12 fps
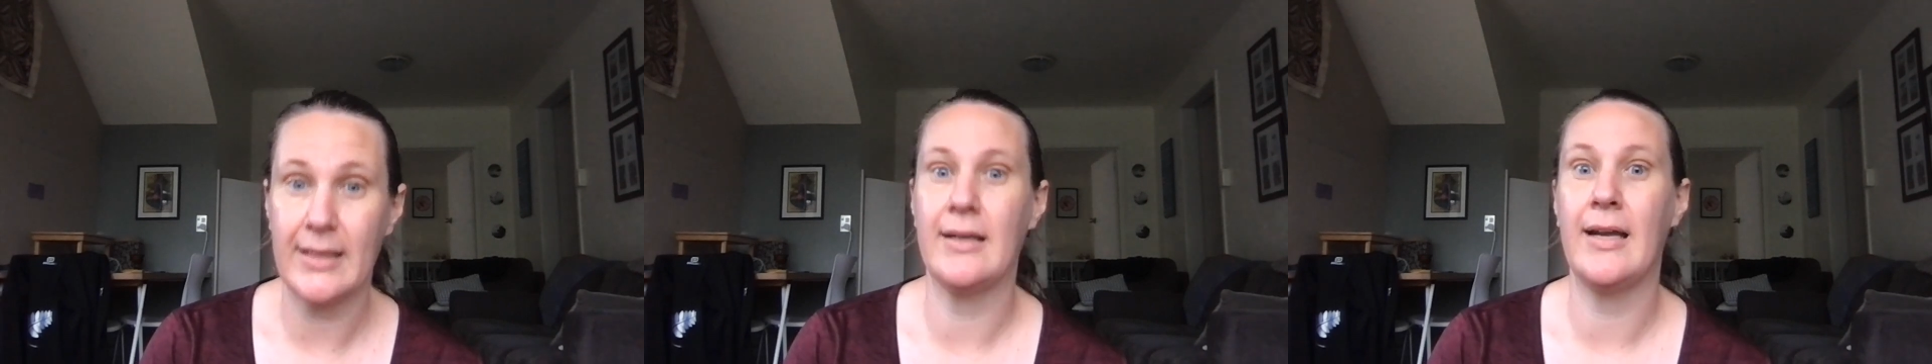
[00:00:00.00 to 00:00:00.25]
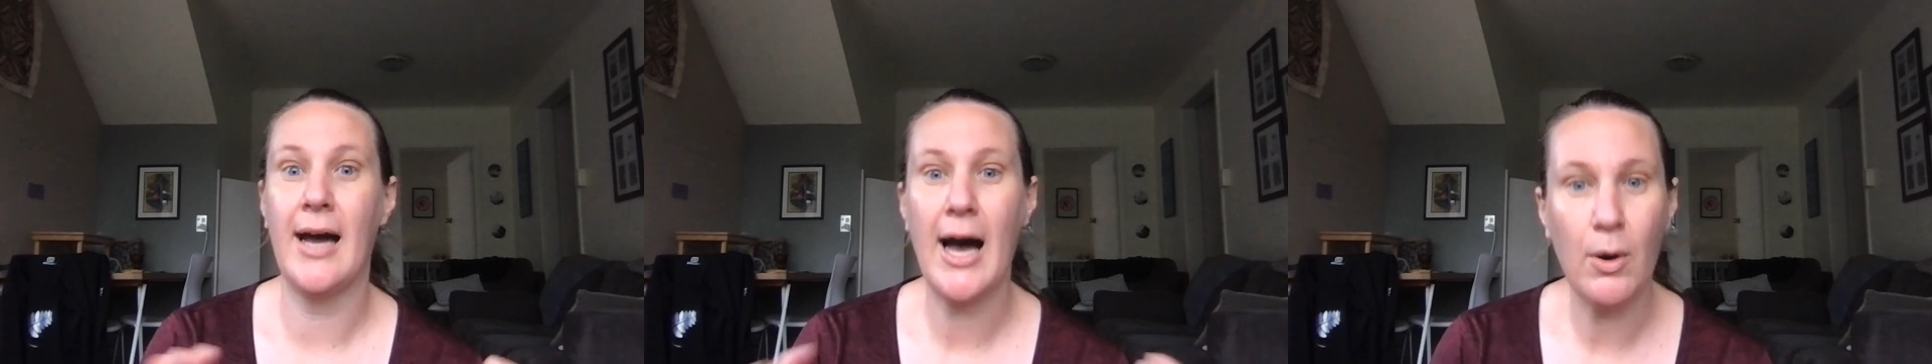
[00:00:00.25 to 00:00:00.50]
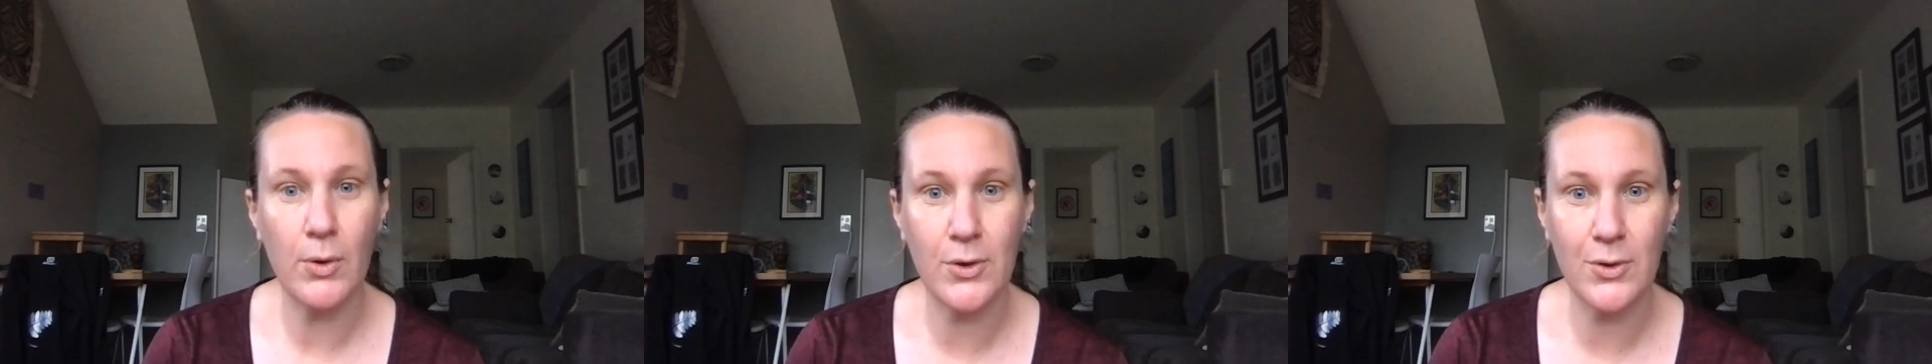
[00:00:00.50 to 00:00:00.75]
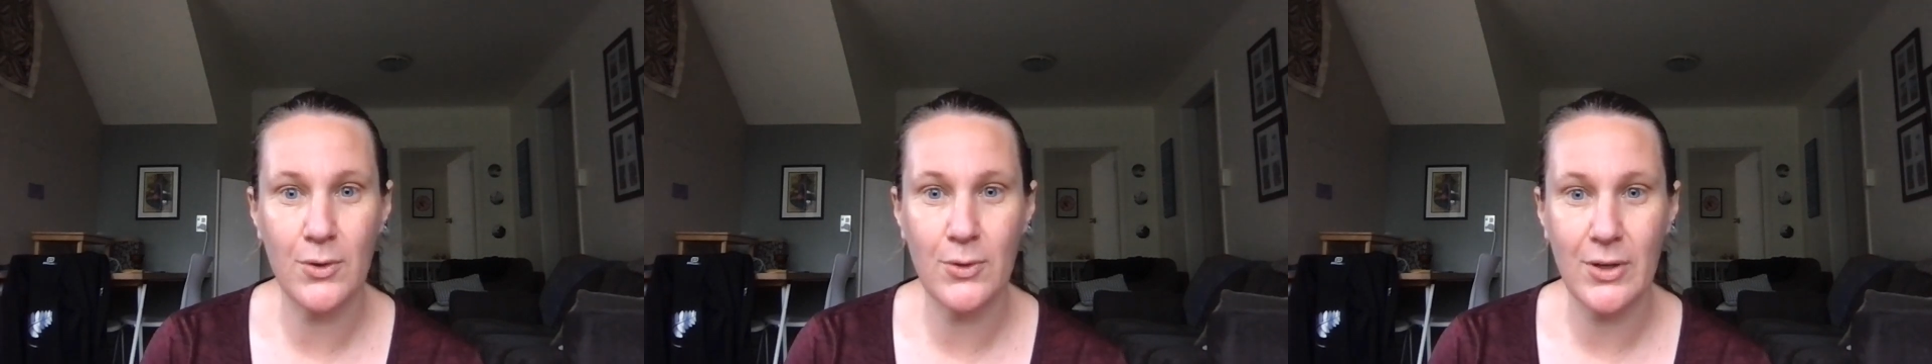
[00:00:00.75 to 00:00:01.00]
and how it
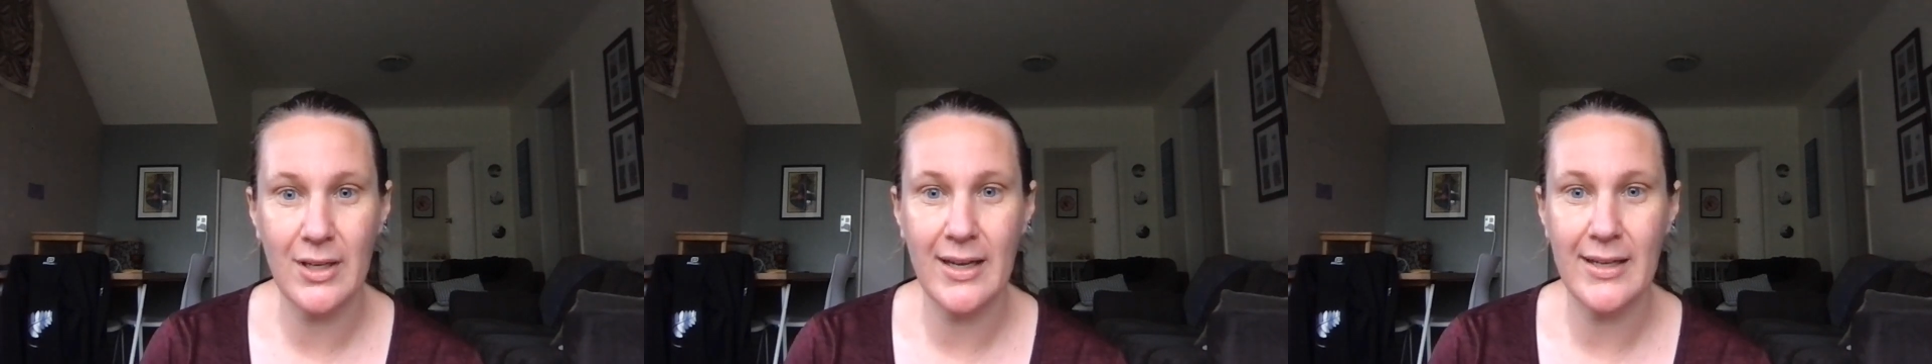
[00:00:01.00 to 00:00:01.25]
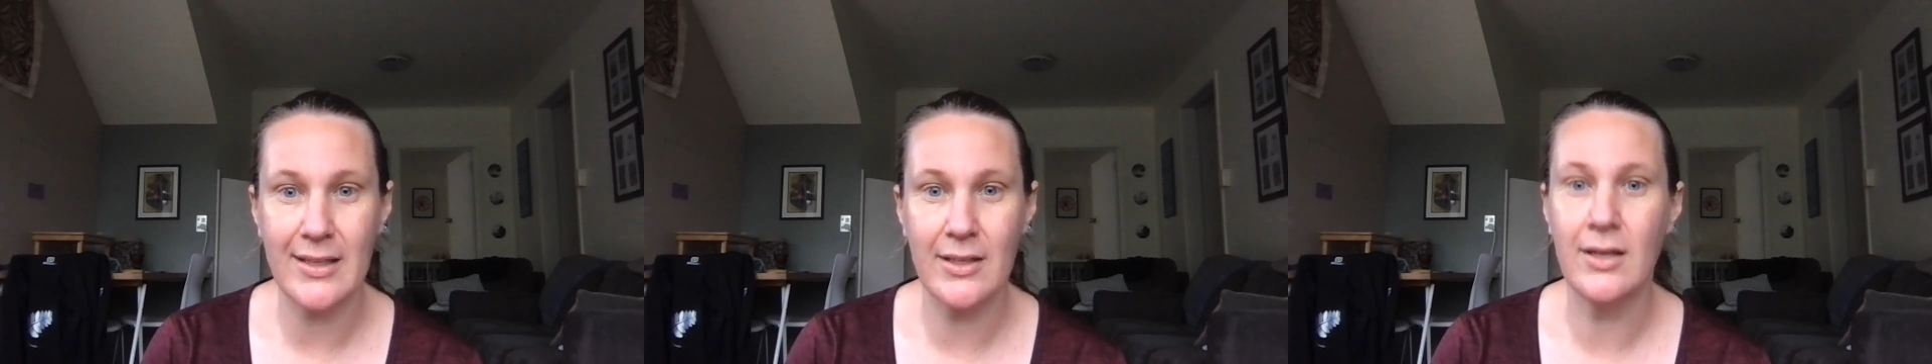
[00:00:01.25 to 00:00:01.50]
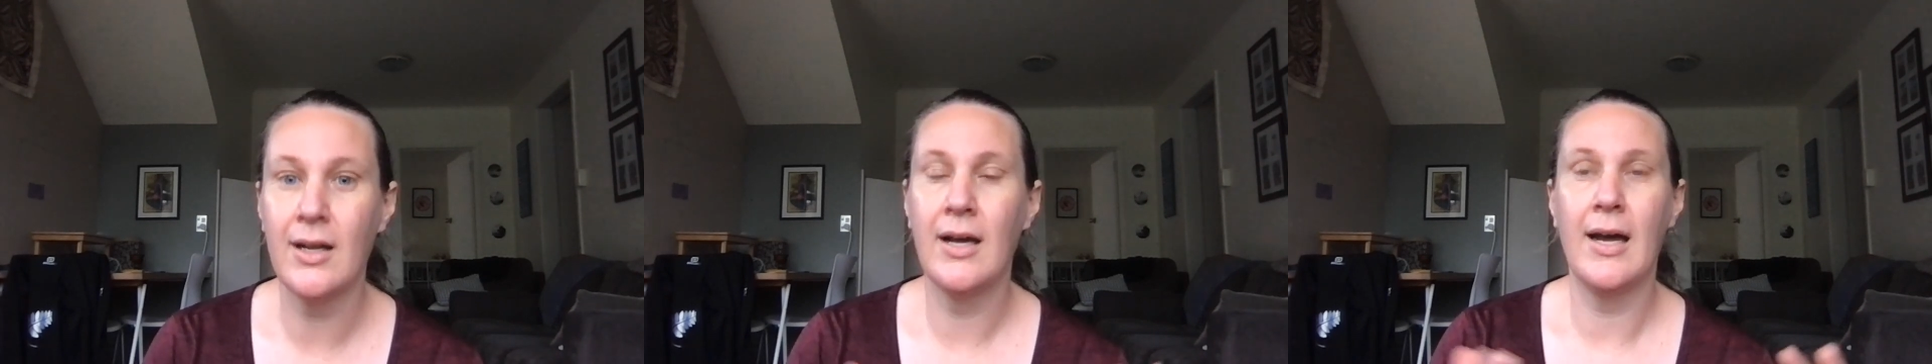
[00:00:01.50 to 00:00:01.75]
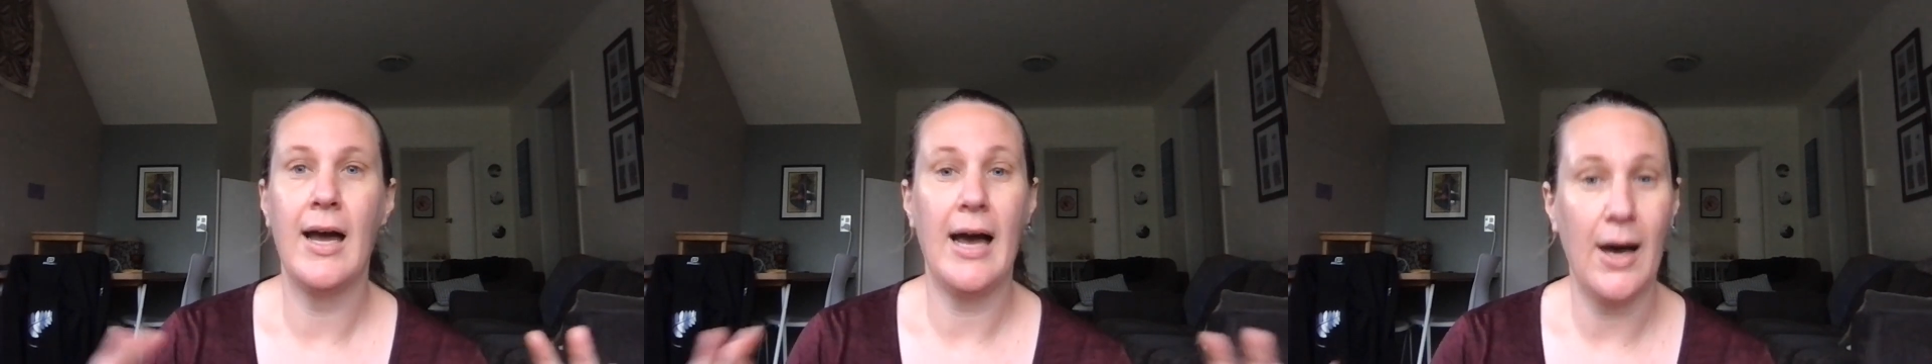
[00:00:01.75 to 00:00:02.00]
could look like and
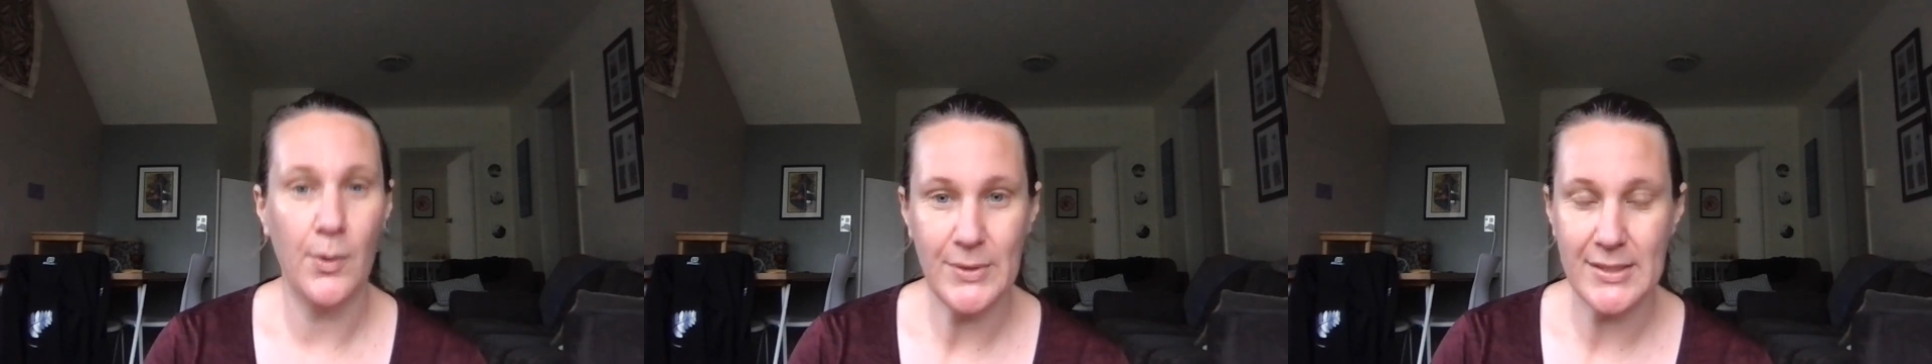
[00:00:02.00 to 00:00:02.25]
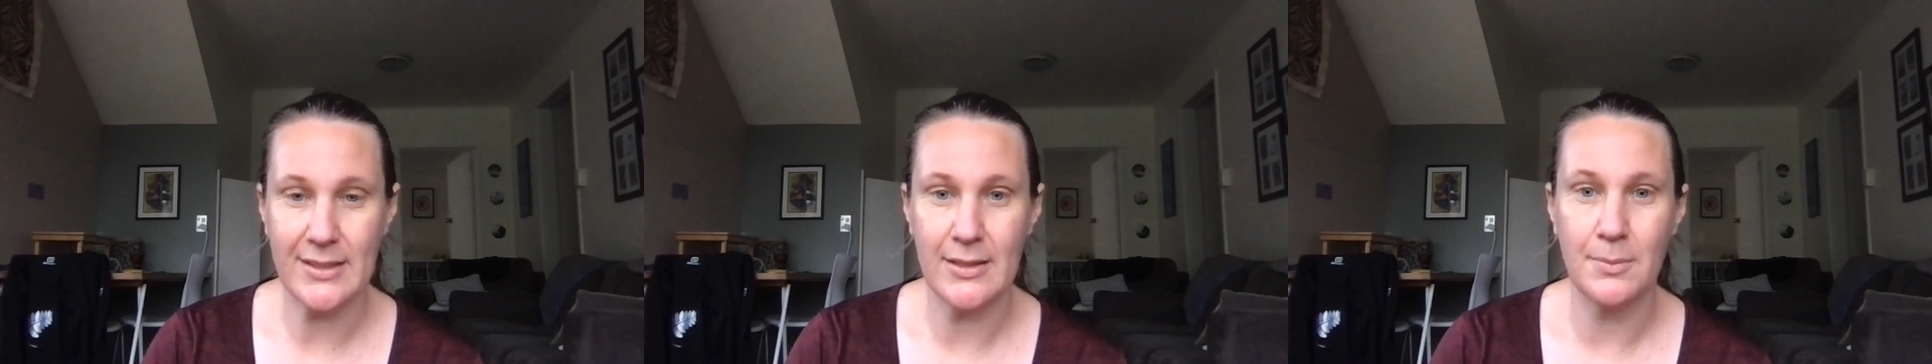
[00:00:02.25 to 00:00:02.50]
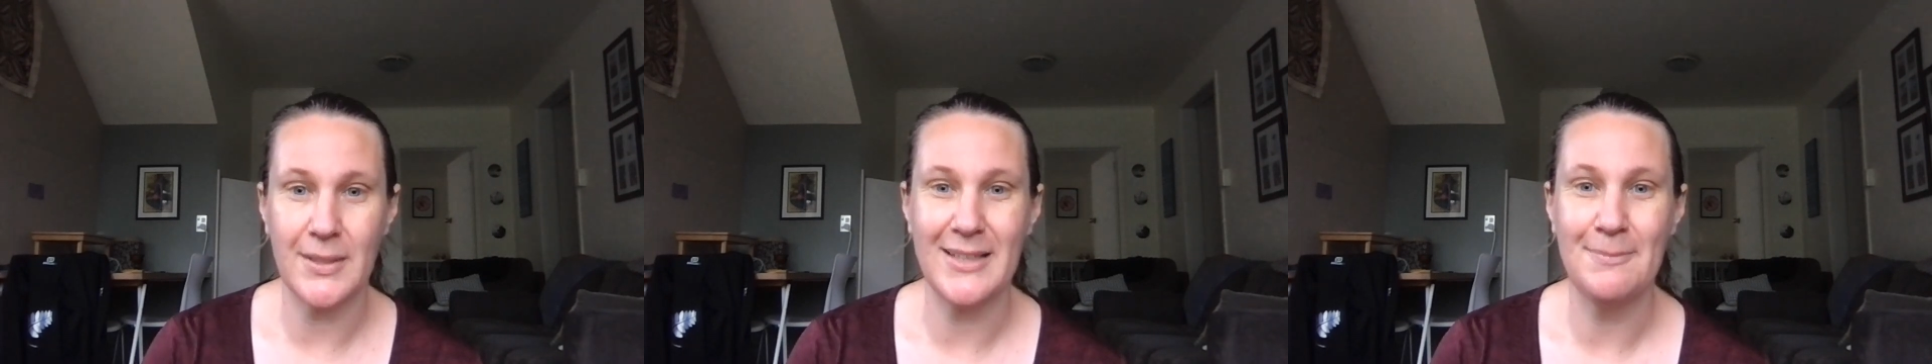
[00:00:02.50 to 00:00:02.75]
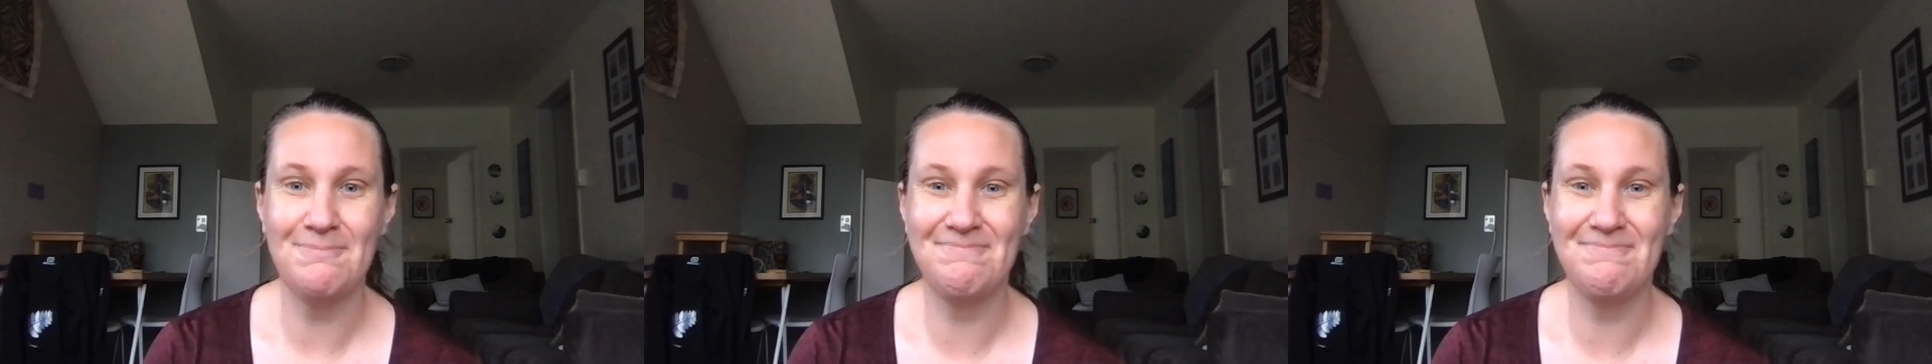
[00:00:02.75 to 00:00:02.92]
how it's going to be.